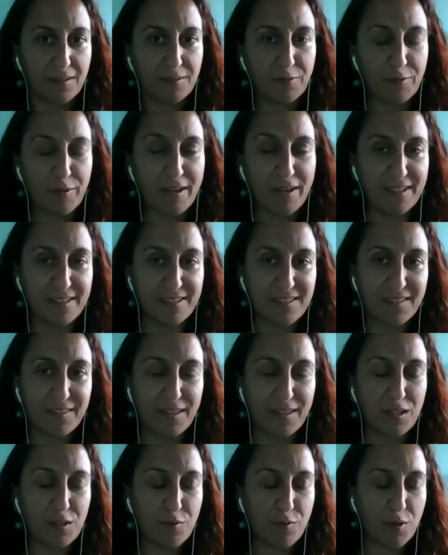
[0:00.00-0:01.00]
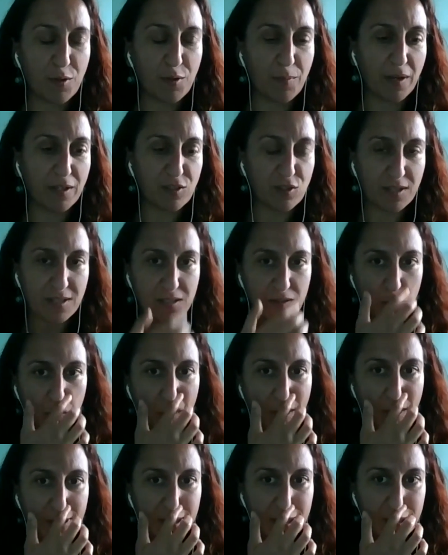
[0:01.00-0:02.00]
Great. Thank you very much. That's
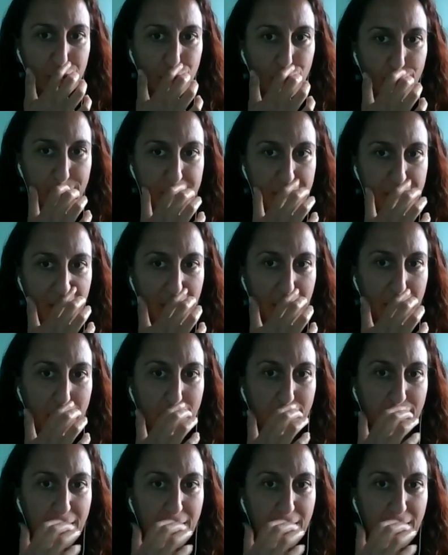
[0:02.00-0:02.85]
quite interesting.